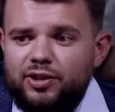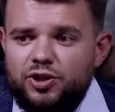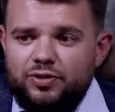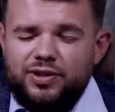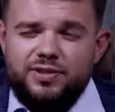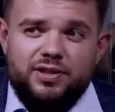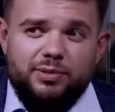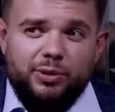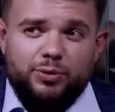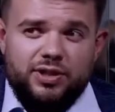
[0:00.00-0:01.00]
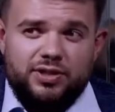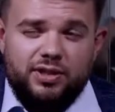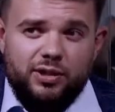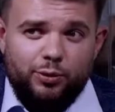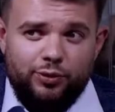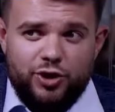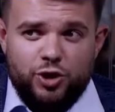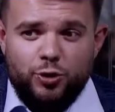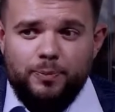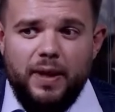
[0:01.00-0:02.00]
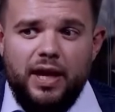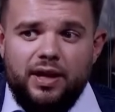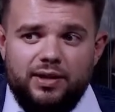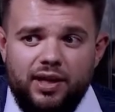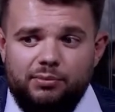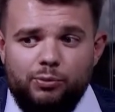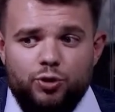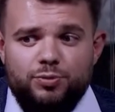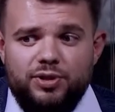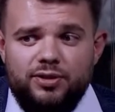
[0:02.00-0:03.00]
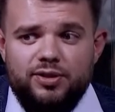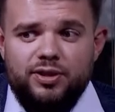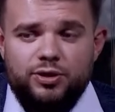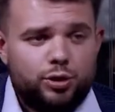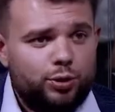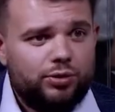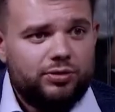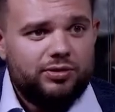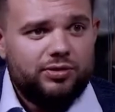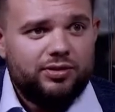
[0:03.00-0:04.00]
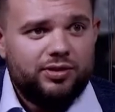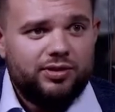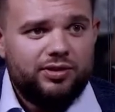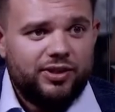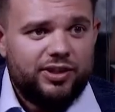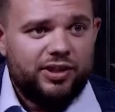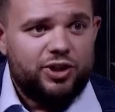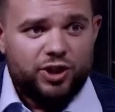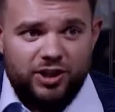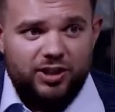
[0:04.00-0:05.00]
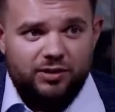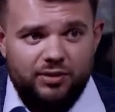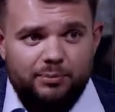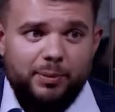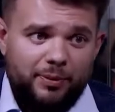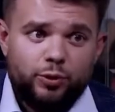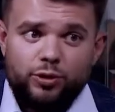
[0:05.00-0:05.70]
Yes, we can make four motors out of three when we recycle them, but it is,